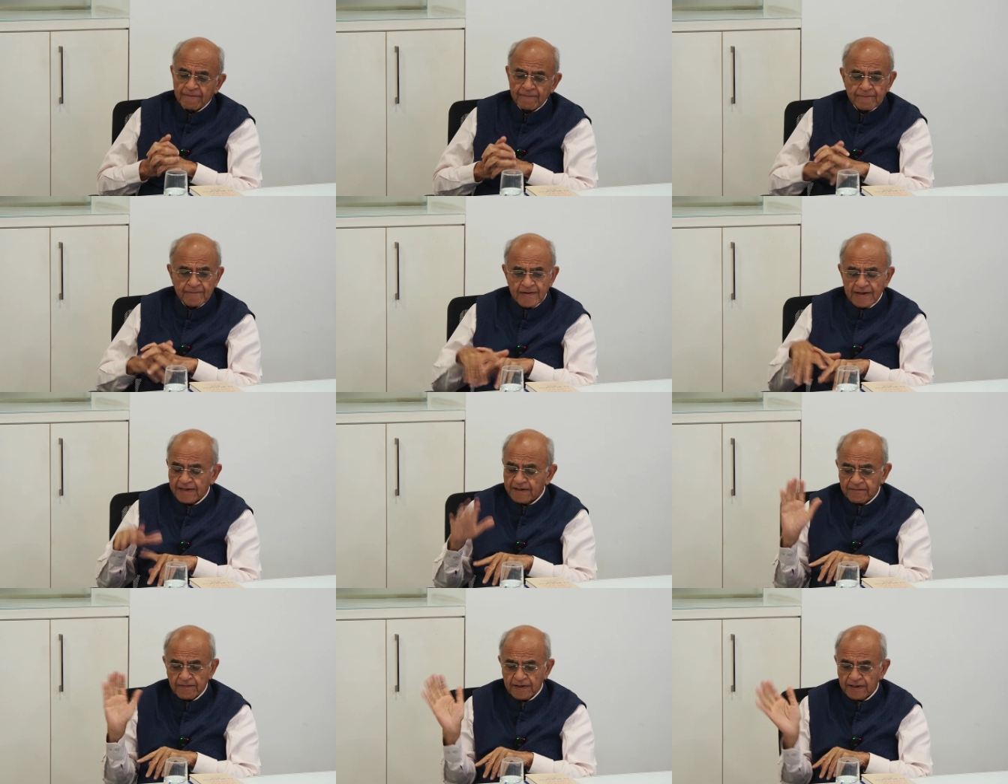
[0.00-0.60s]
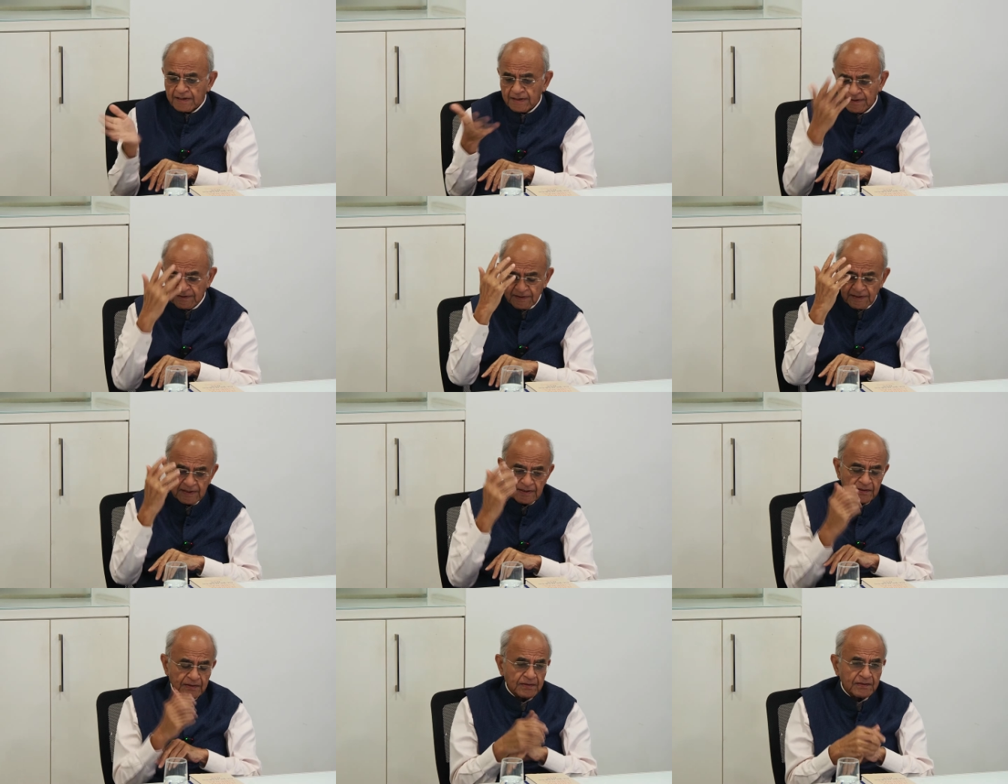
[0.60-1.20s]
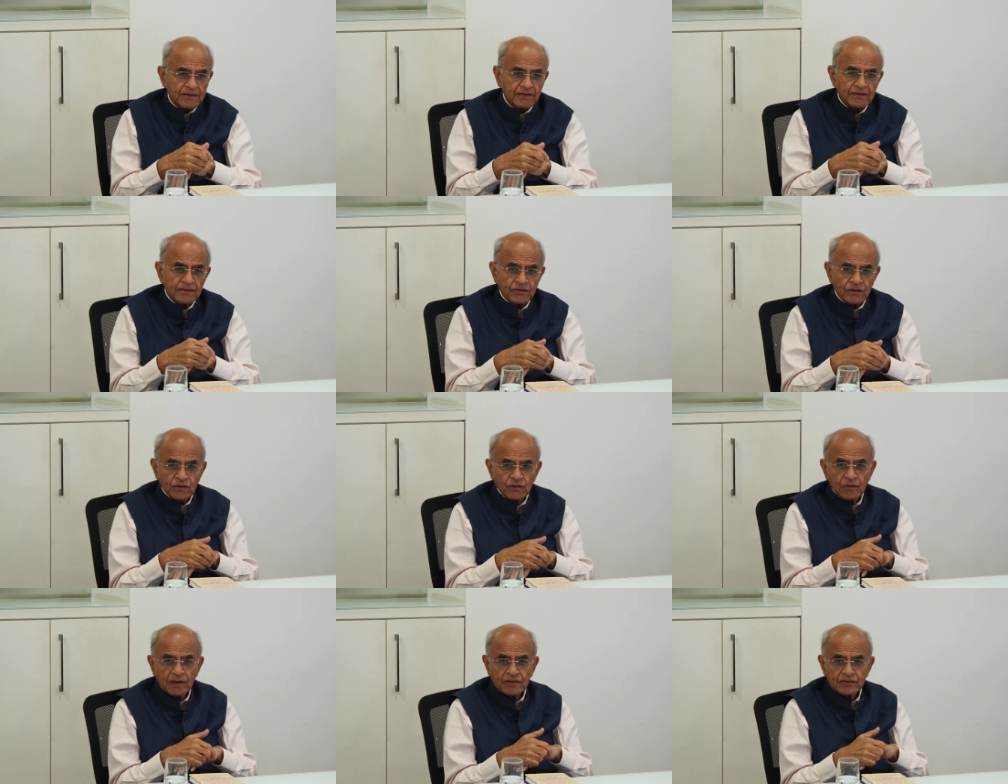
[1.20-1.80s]
Anyway, he
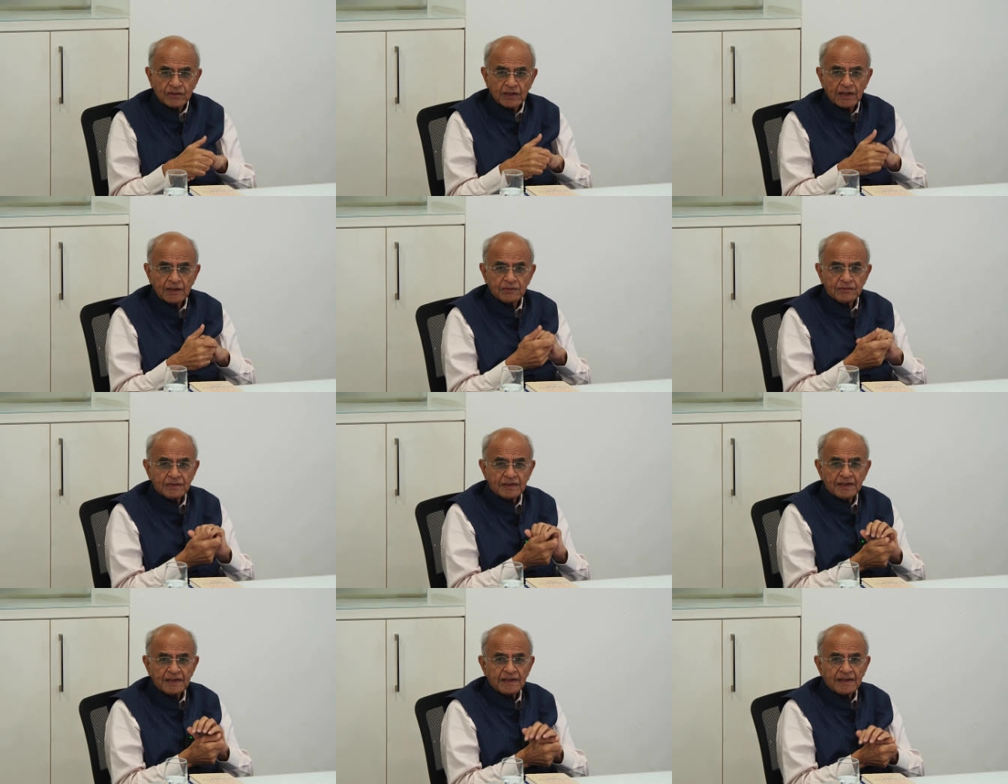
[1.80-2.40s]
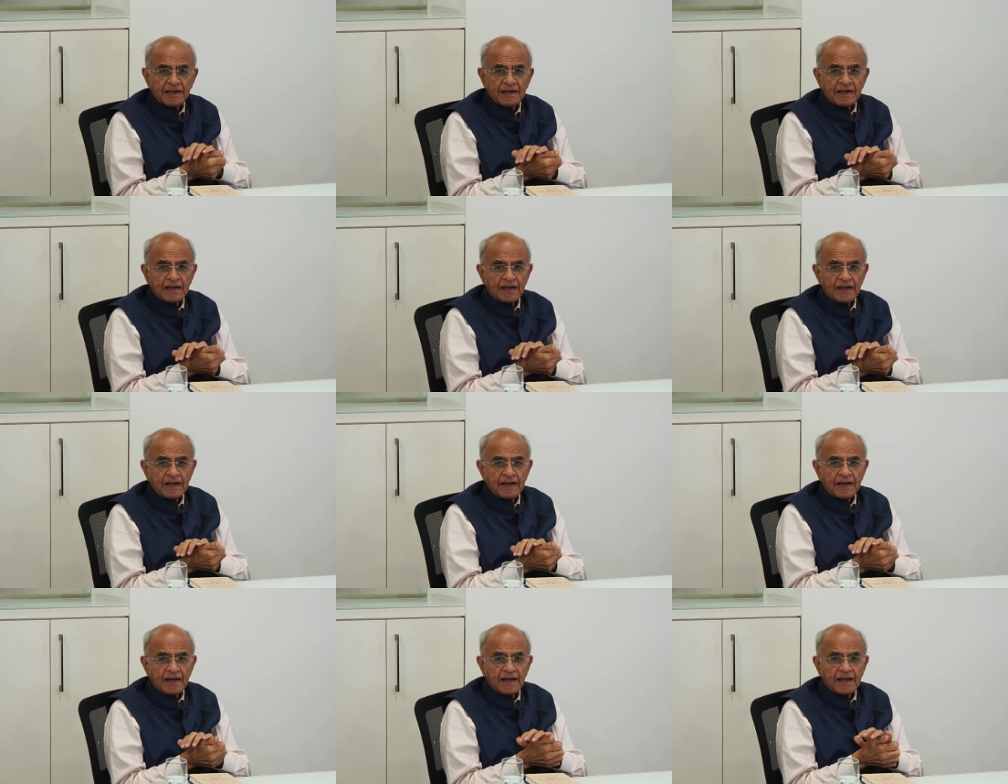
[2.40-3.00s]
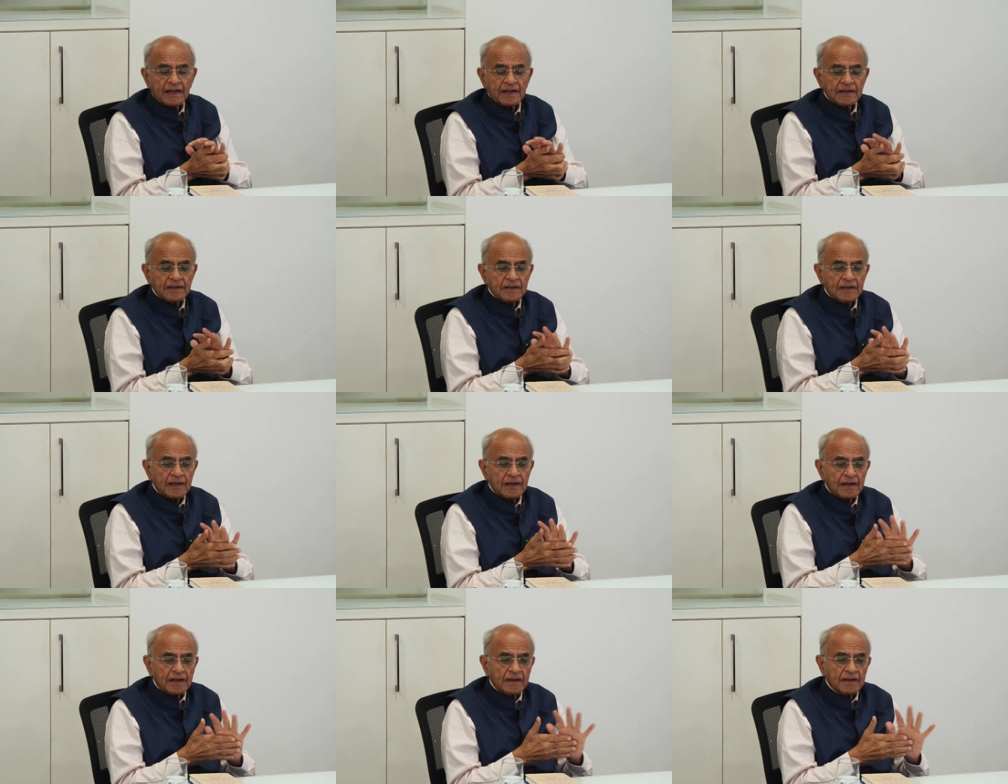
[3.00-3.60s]
threw us out, and
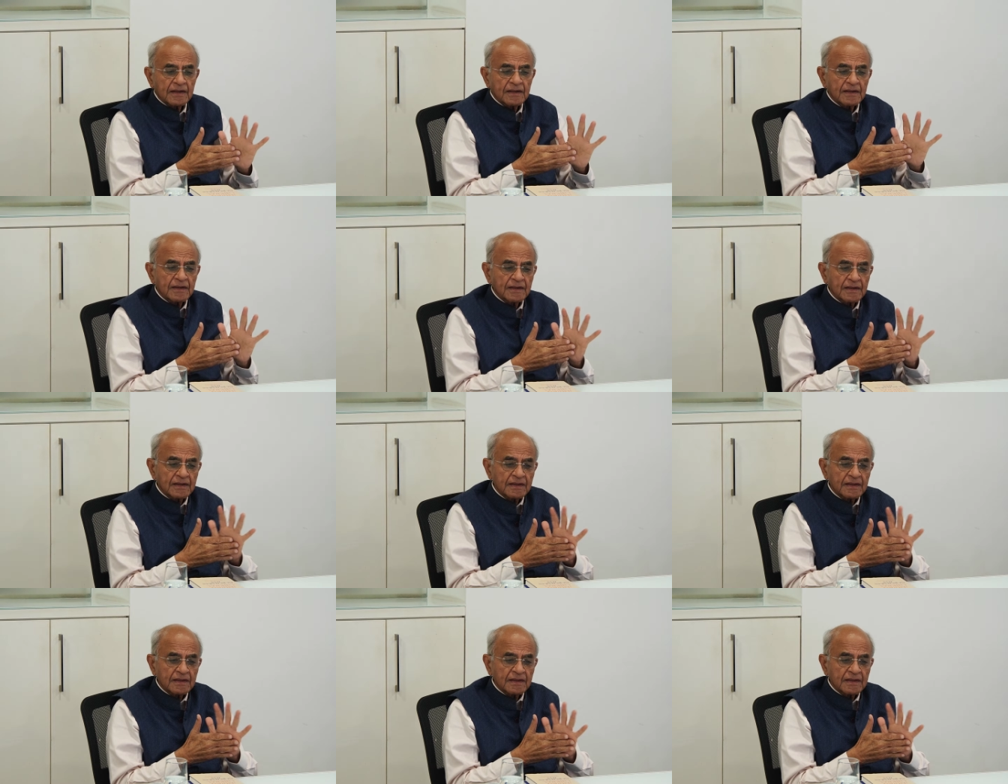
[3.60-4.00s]
uh,